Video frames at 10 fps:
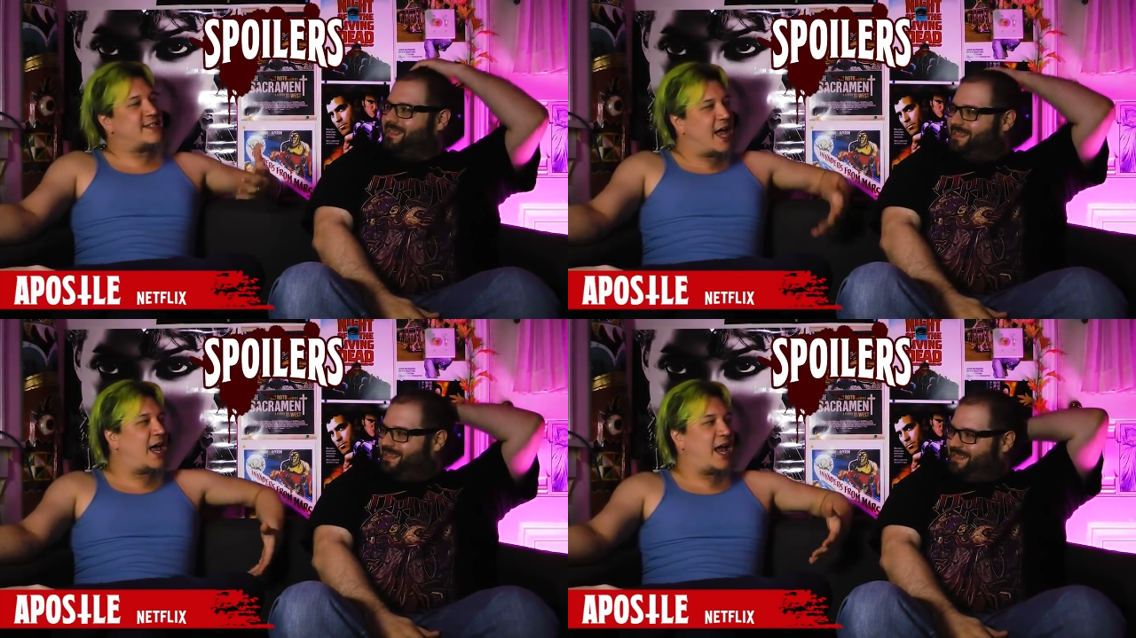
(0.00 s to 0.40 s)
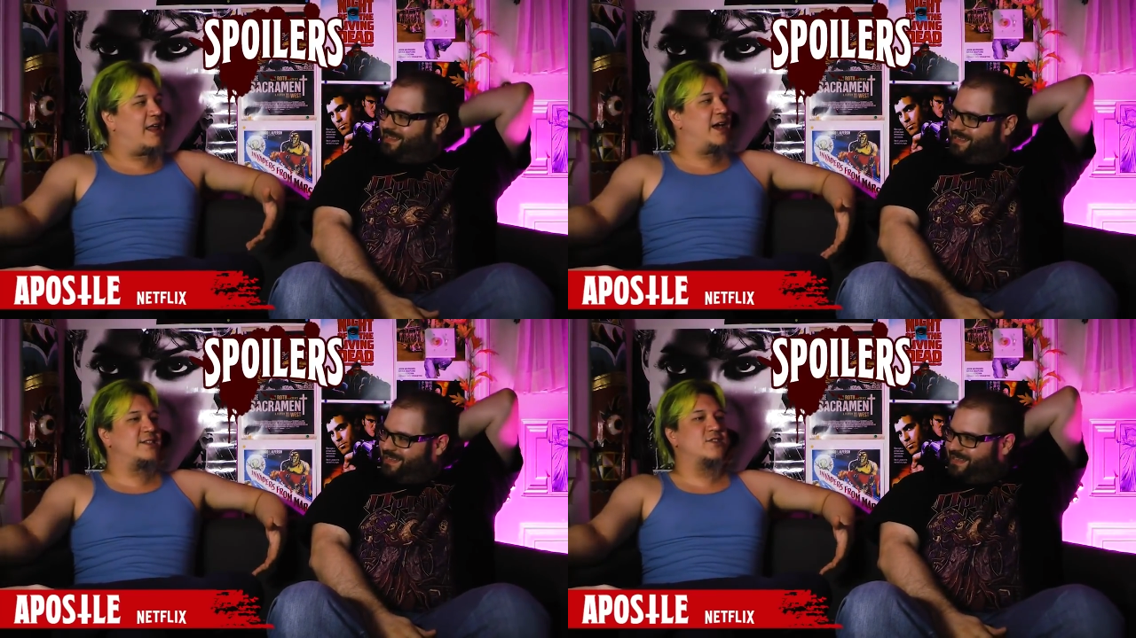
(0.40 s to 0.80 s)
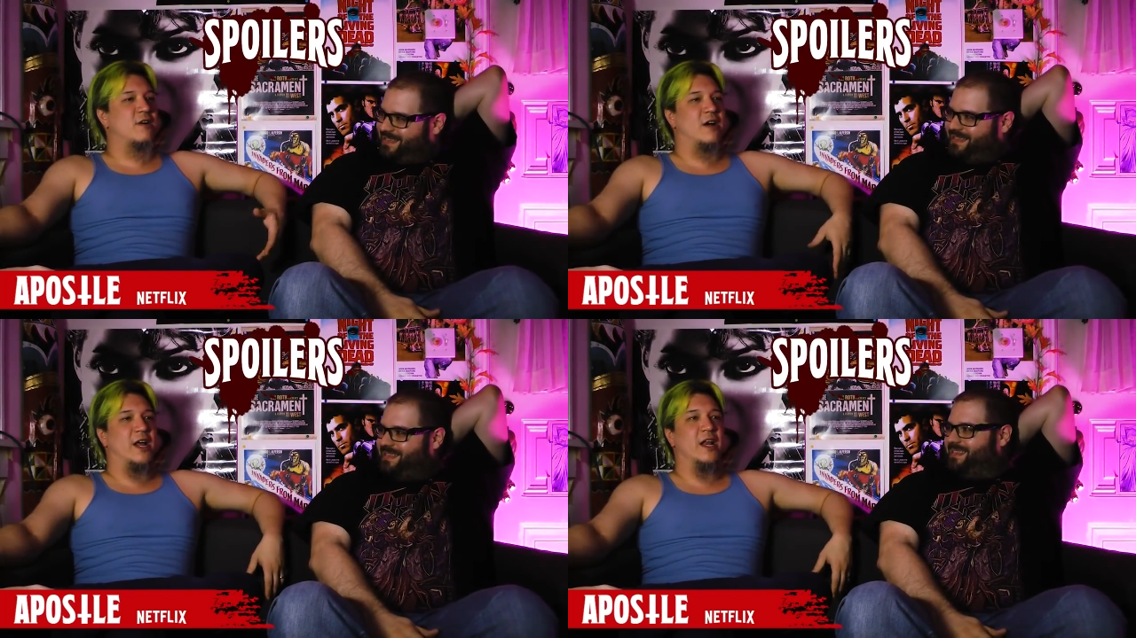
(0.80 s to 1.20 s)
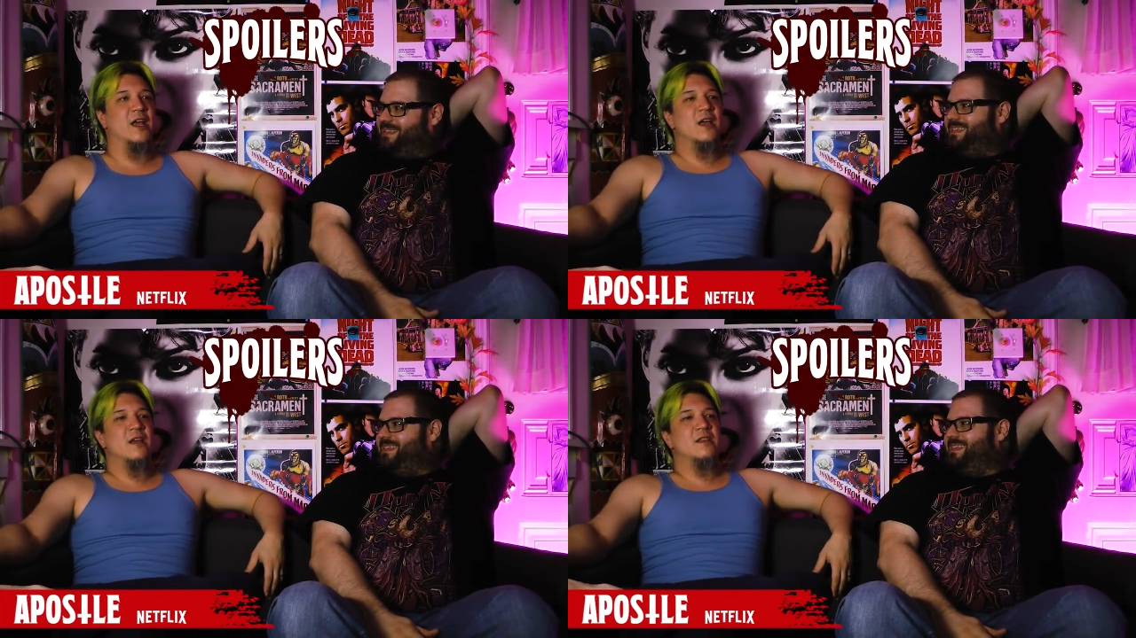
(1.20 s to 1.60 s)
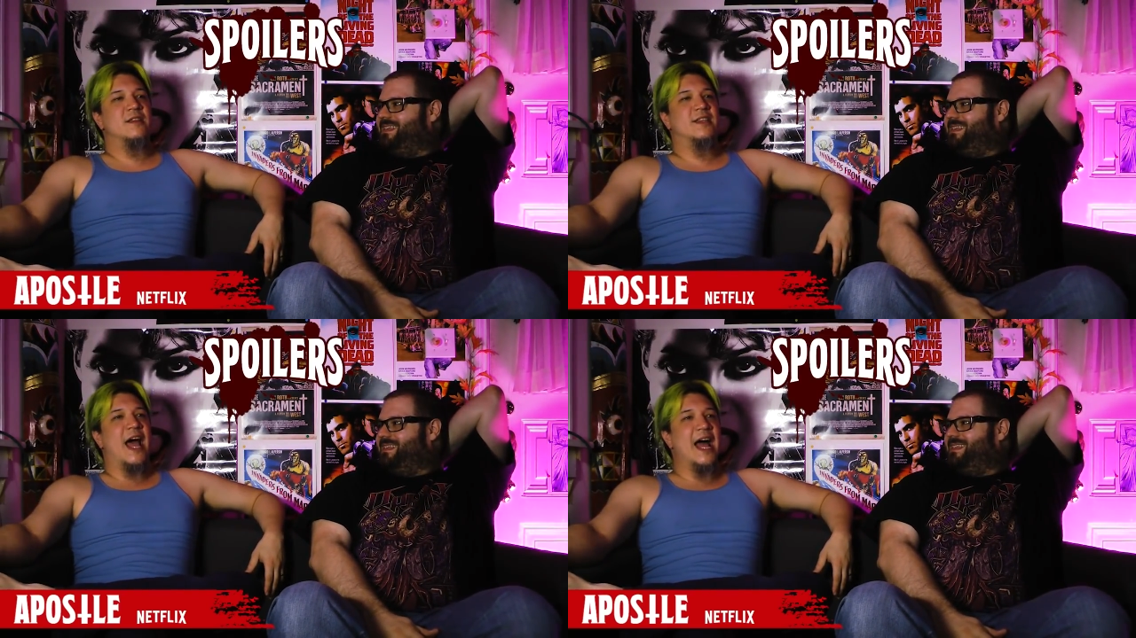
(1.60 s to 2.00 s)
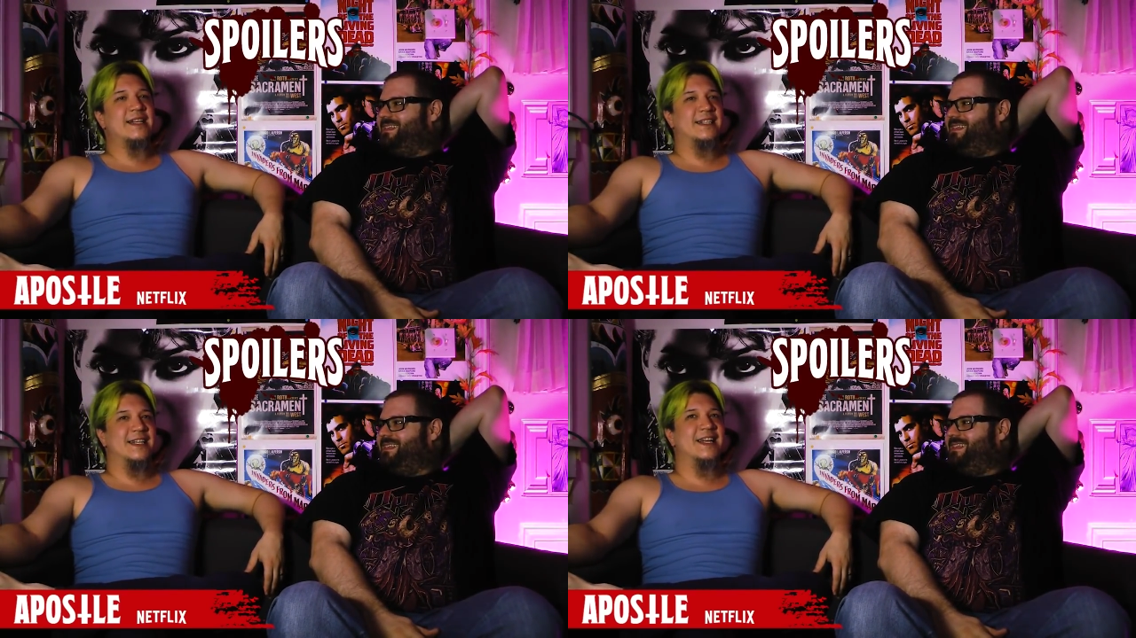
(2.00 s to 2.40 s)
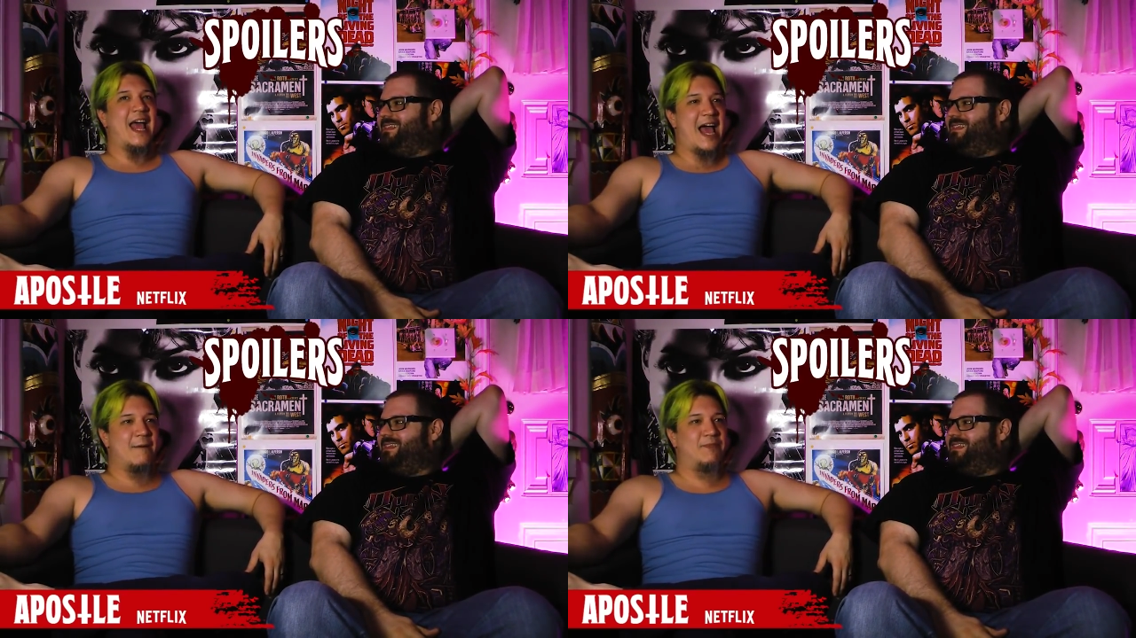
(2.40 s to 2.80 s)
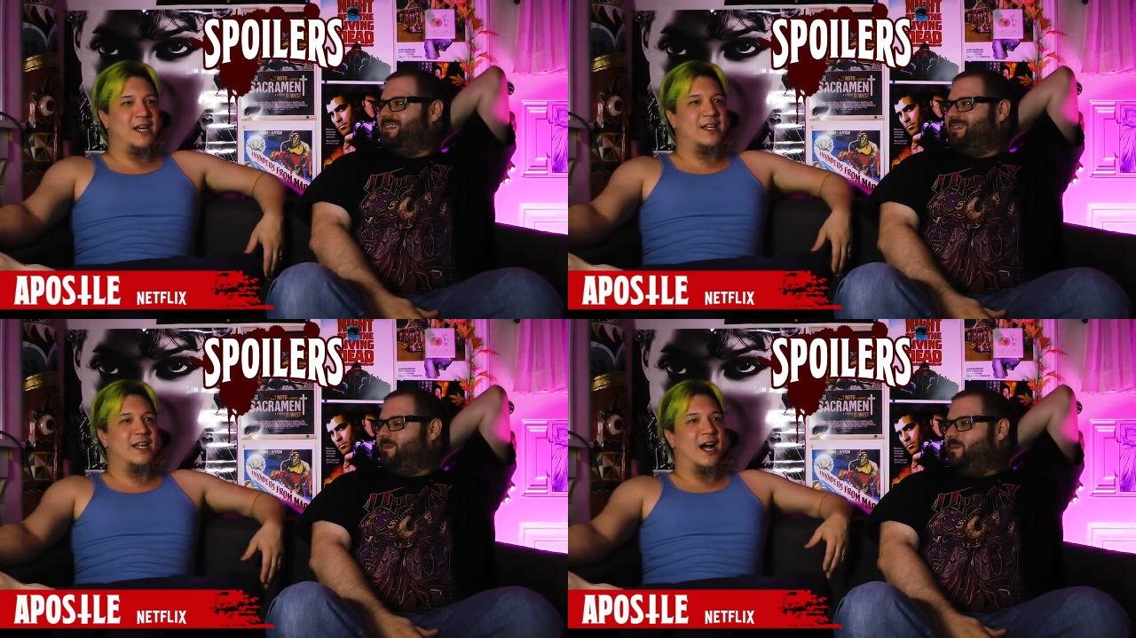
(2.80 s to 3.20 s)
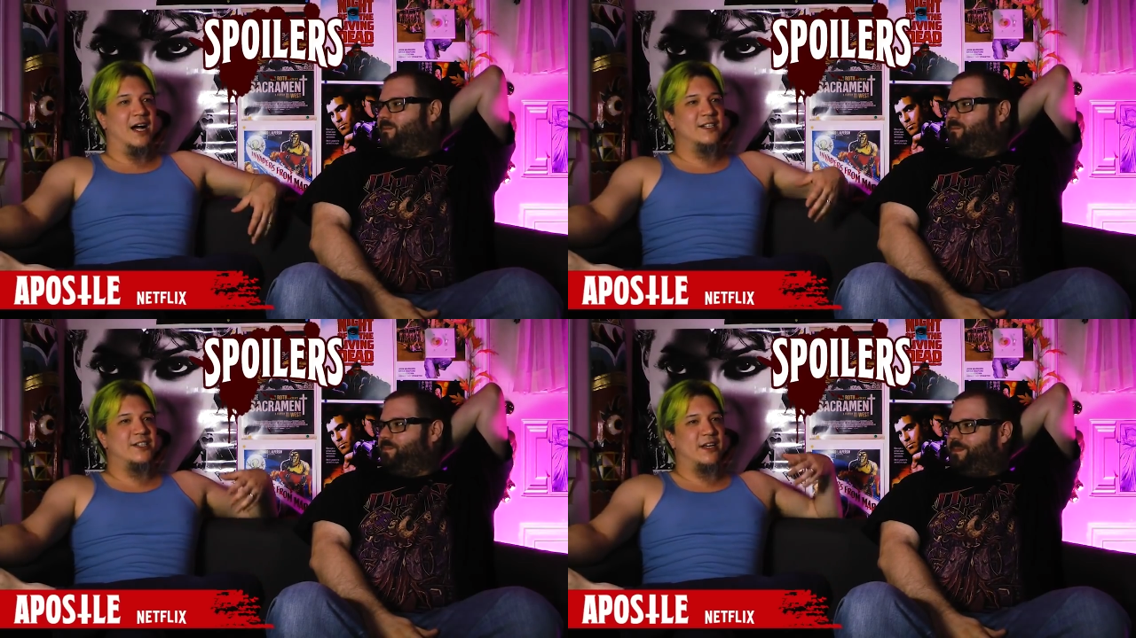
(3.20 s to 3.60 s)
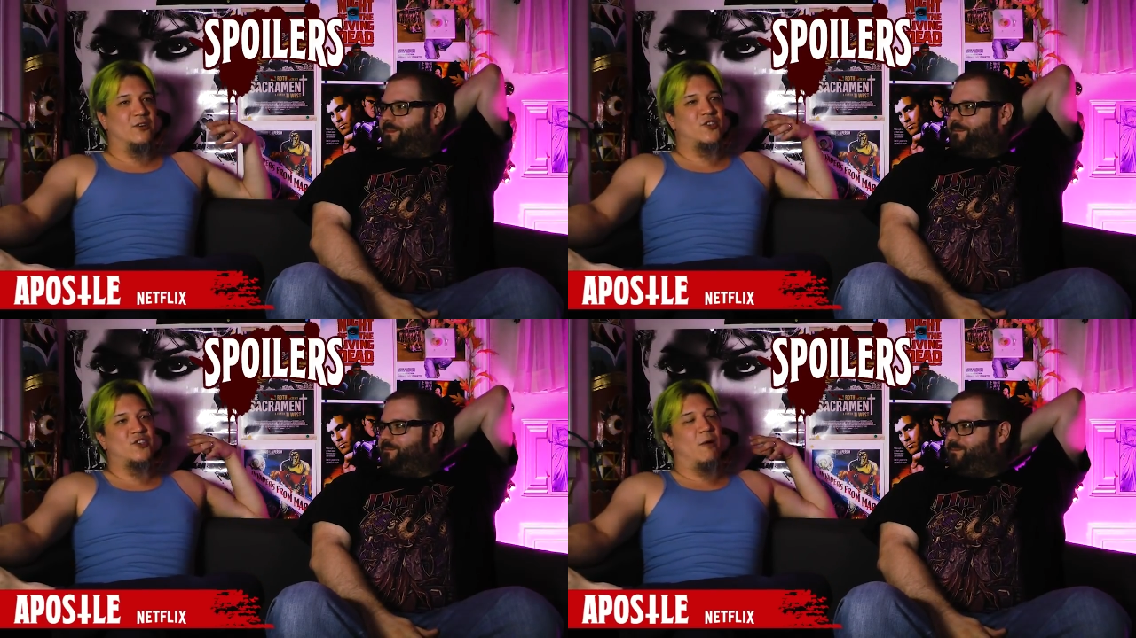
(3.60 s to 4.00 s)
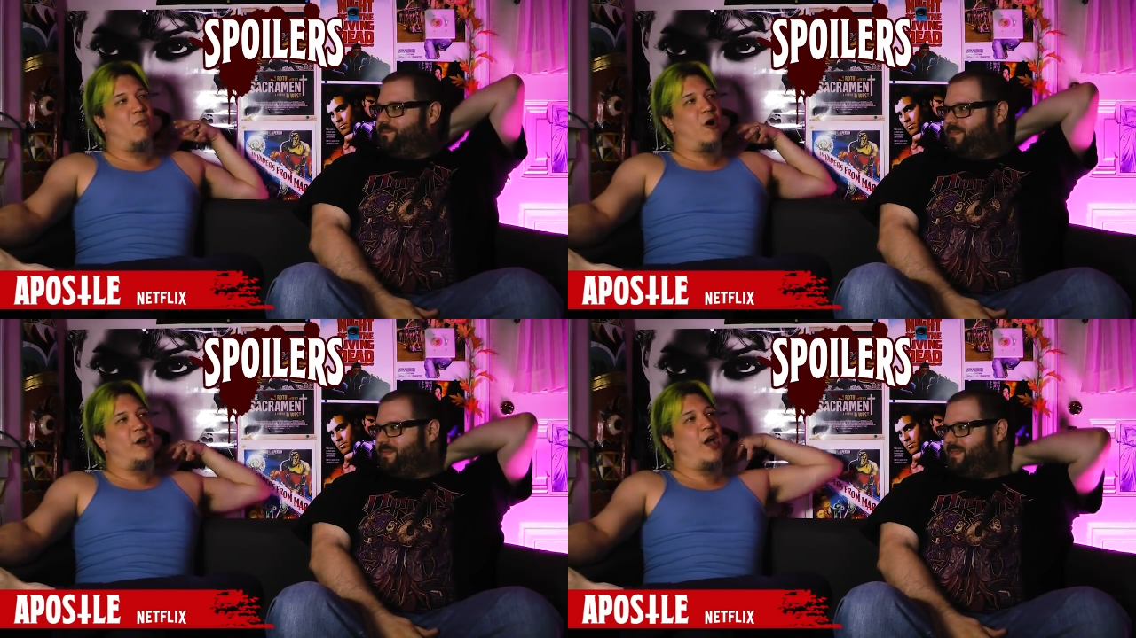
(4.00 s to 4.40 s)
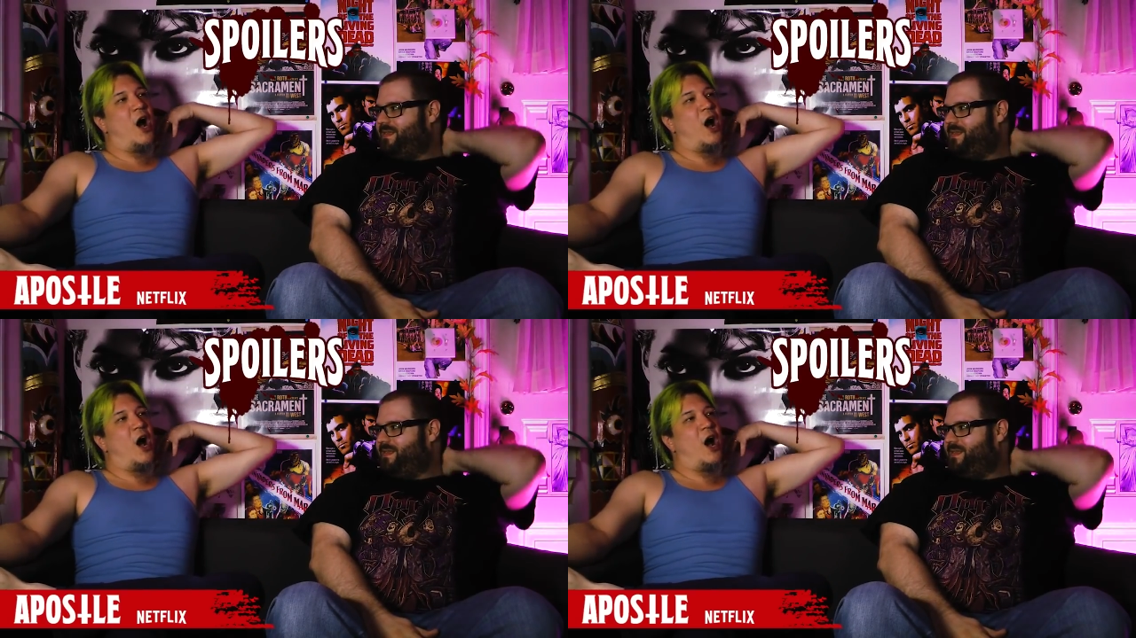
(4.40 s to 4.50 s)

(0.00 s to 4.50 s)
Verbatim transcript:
Speaker 1: is not how that started that didn't happen until someone